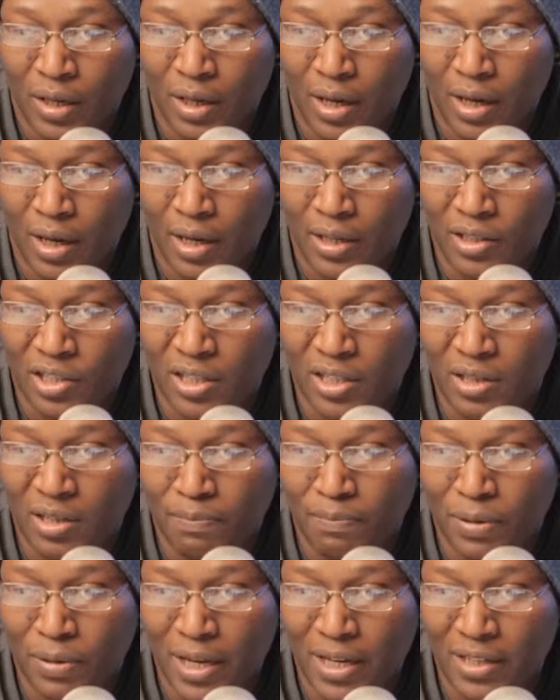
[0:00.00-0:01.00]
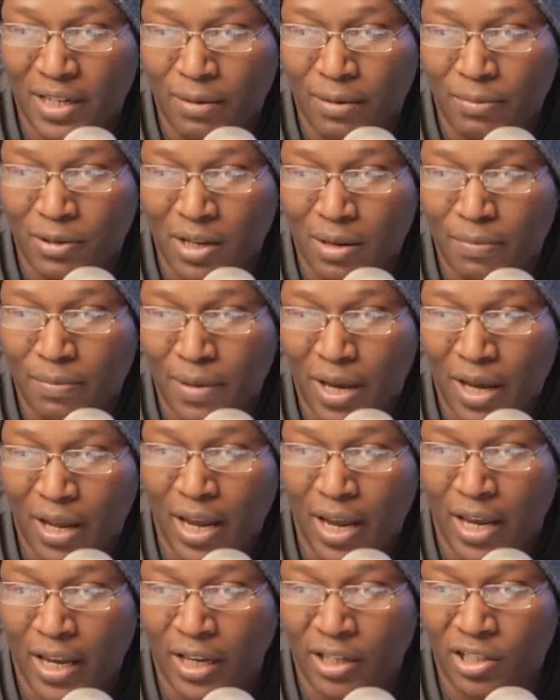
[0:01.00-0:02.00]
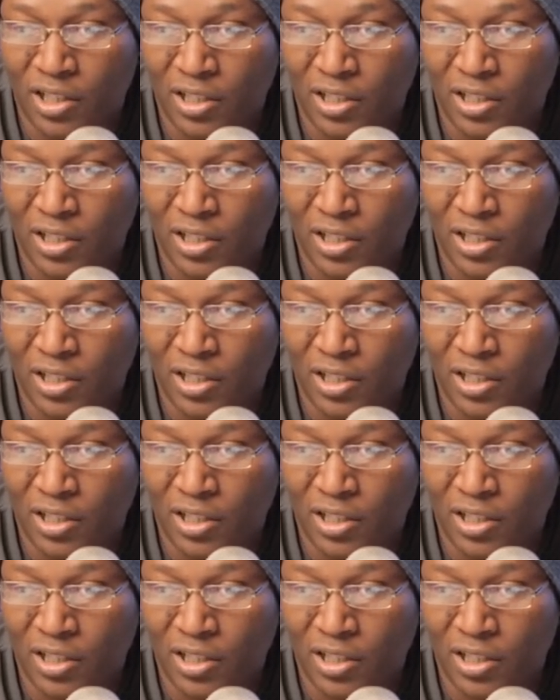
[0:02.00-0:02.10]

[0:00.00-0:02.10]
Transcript: Uh, Justin Plays, hey, what's up, man? Hey,